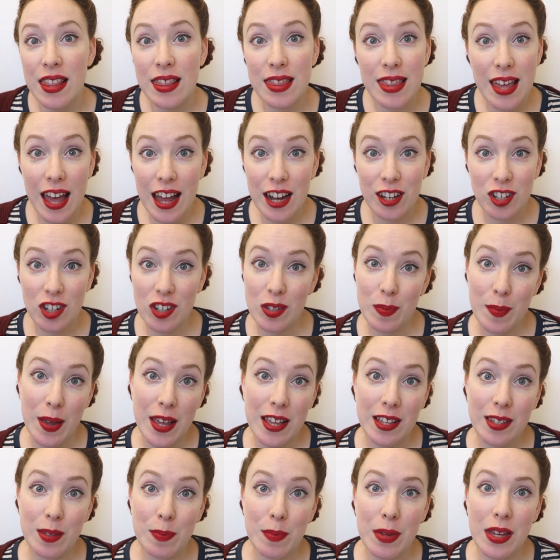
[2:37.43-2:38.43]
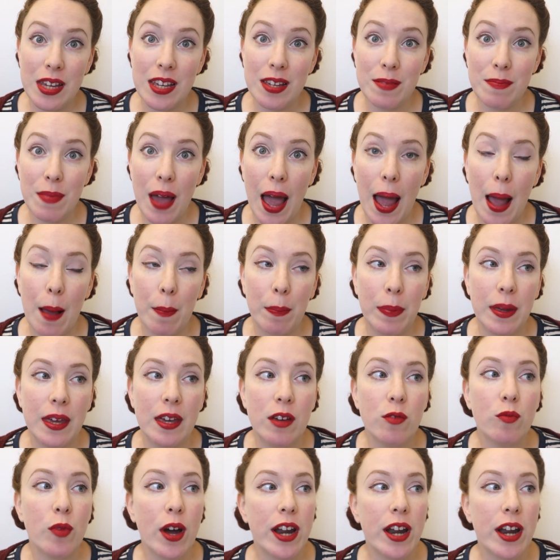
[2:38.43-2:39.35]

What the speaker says: that just makes me happy.